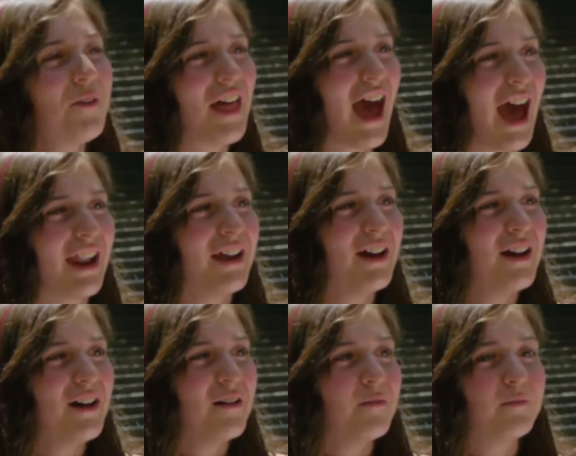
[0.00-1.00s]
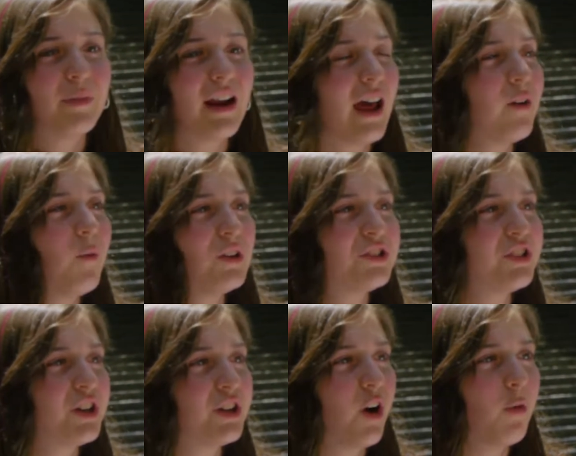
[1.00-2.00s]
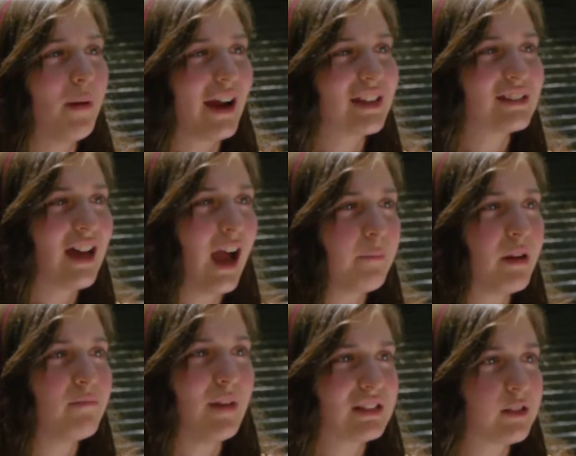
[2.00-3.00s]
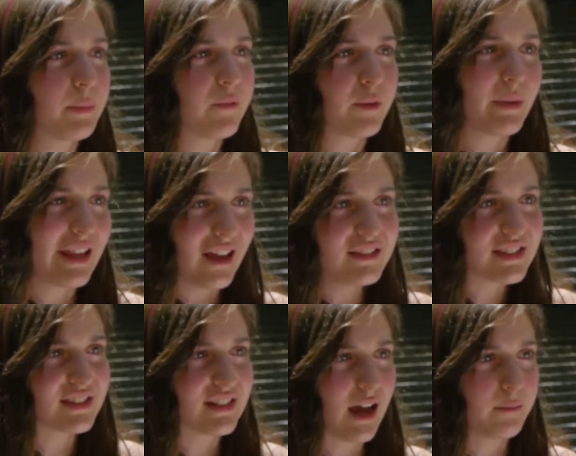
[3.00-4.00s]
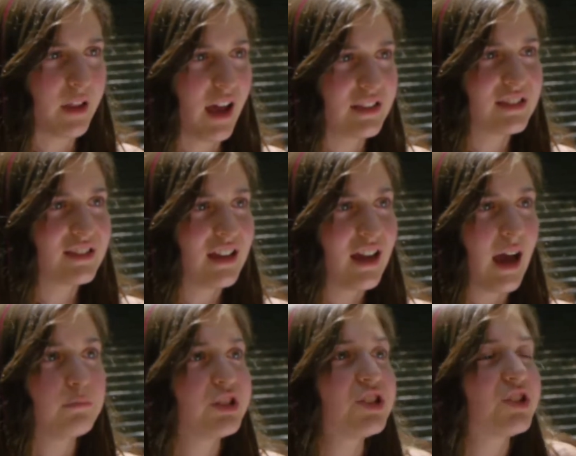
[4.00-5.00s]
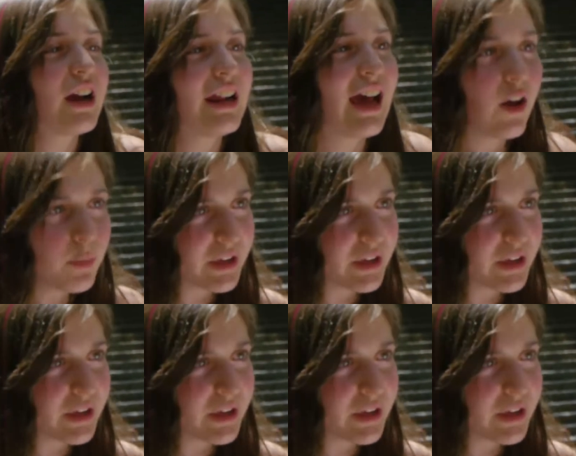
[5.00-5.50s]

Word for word: that, but I don't want you to go back in time and mess up everybody else's timelines. I'm just trying to help